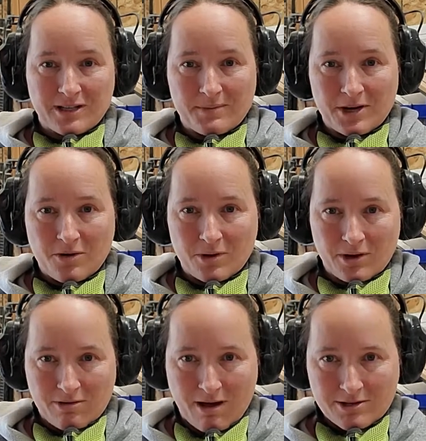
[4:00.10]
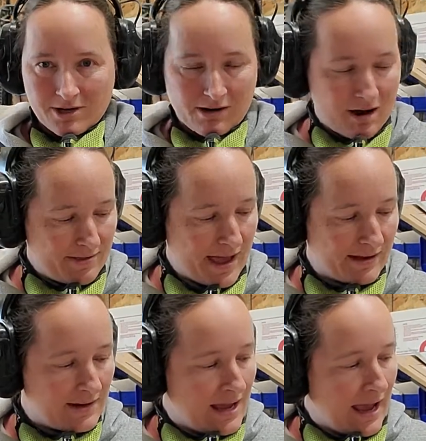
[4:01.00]
Let me know what your thoughts are on
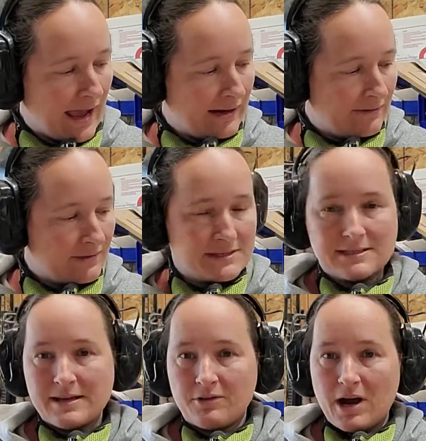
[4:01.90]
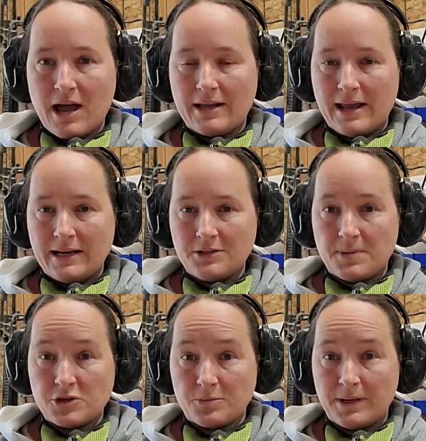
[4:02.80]
that, and if this has ever had any
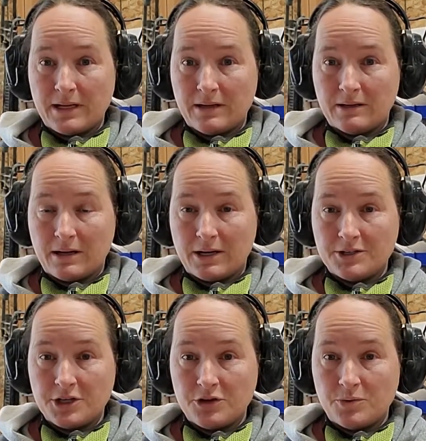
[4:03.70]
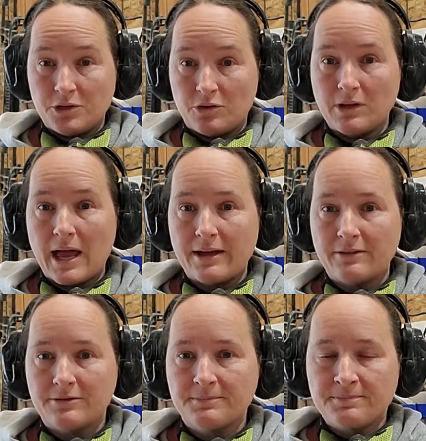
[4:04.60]
special meaning to you in your
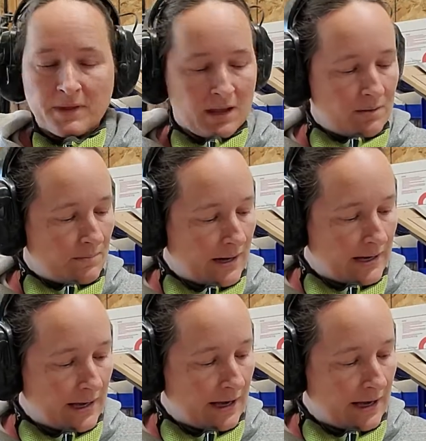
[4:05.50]
life. But